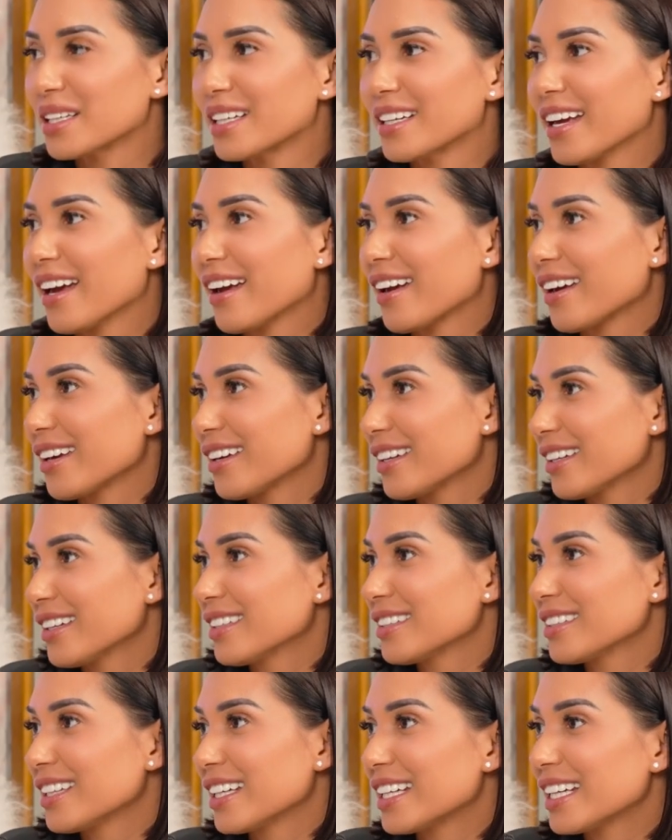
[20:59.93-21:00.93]
like, hey,
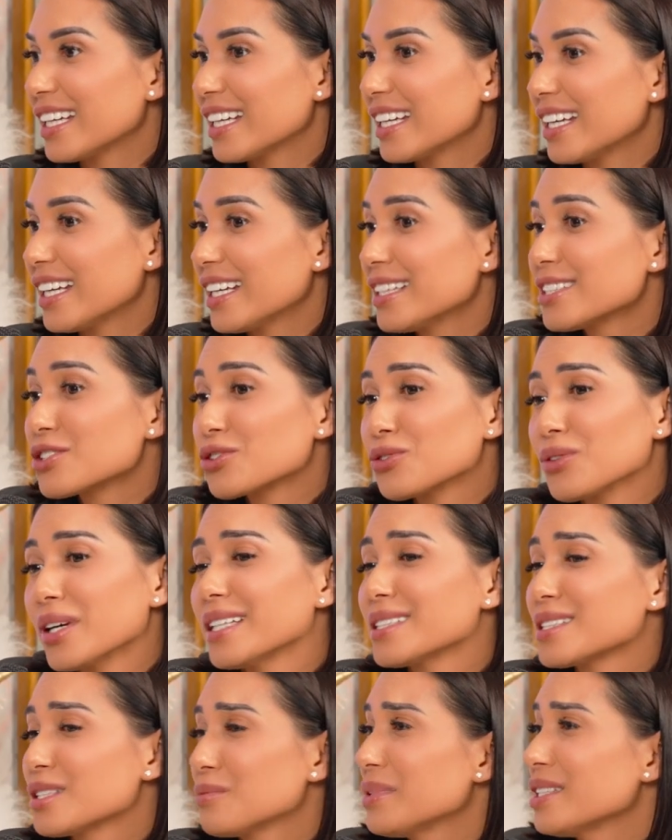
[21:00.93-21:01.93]
like it's
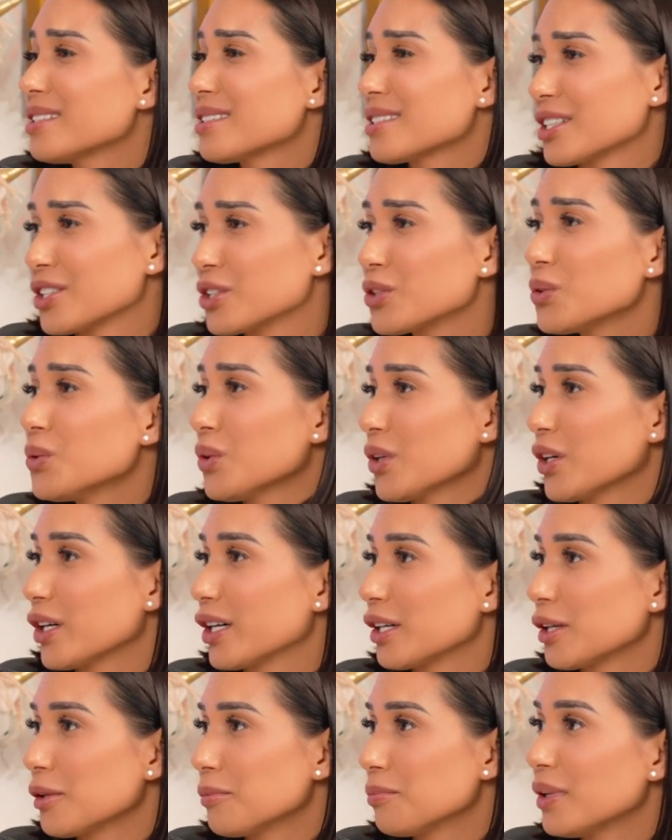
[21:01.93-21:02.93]
great to be
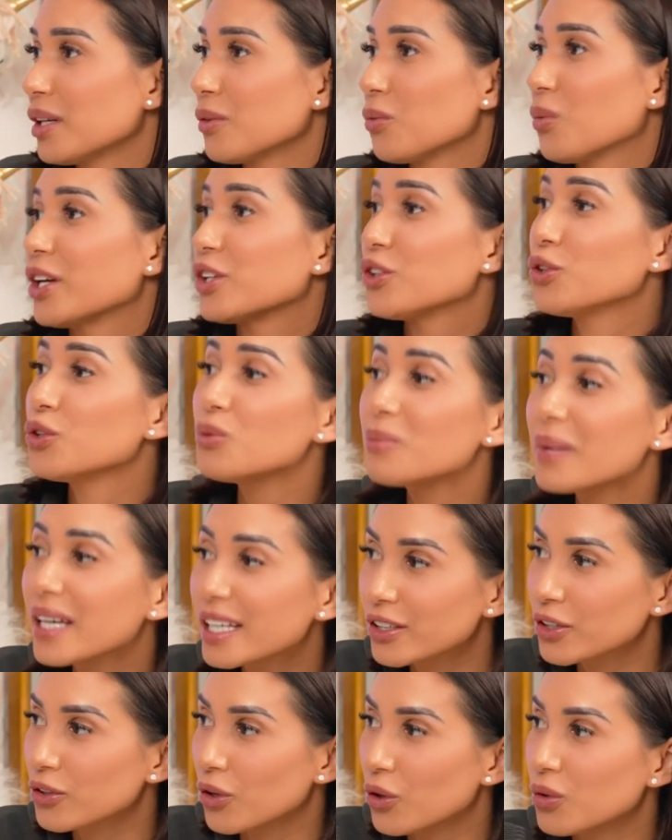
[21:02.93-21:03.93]
secure, but when you
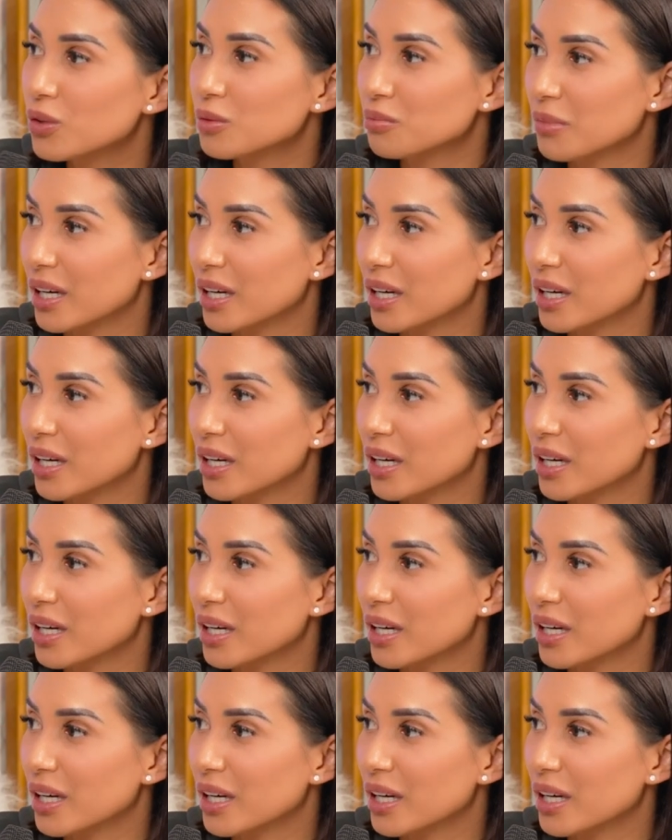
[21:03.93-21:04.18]
make your own